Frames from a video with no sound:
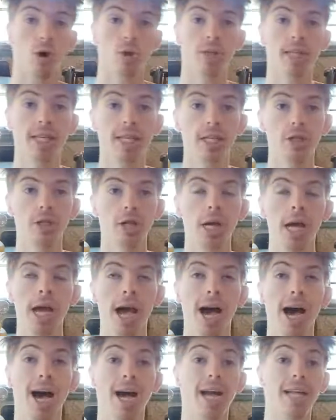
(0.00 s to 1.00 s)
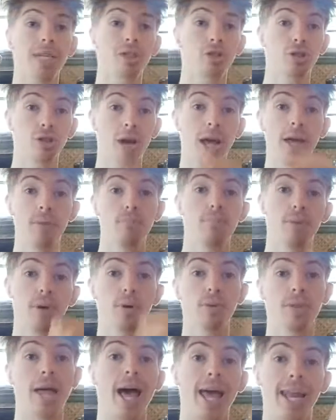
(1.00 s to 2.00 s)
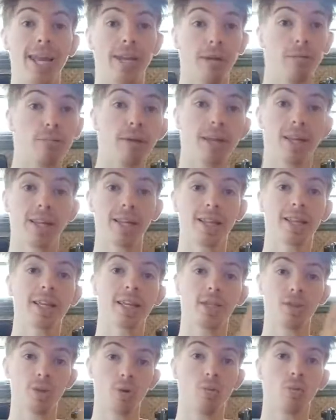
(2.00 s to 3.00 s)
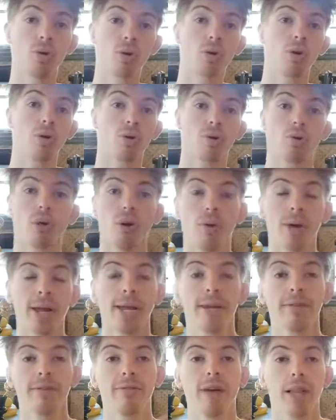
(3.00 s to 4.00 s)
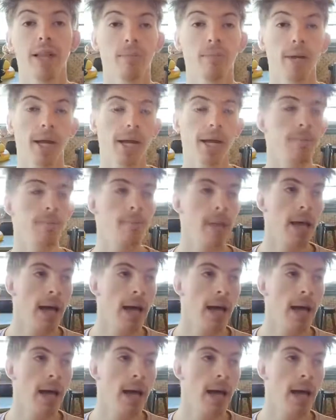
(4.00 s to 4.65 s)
niche uh, and to try and build that independently and to work on growing and developing it.